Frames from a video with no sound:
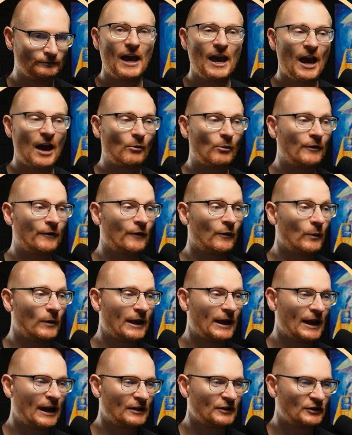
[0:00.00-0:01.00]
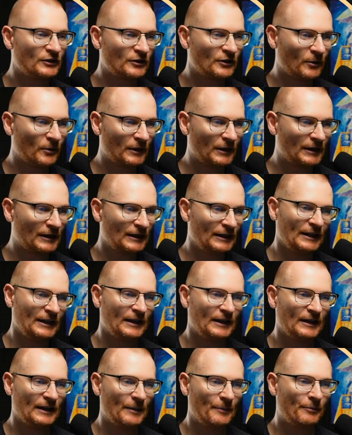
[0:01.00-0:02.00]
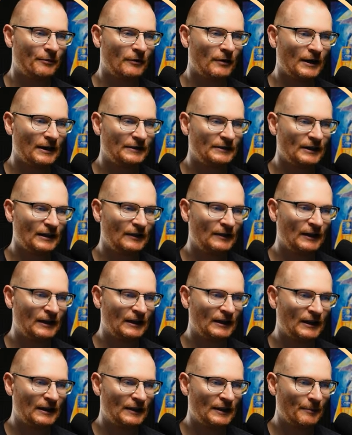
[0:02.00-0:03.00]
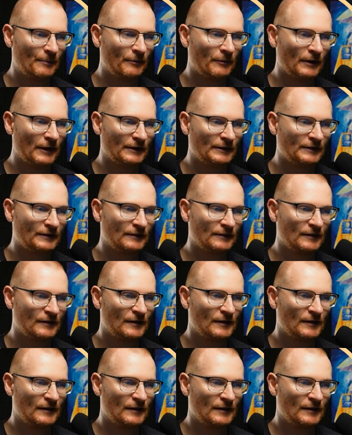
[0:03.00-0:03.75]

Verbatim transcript: However, we can't just go and click a price and then get that price.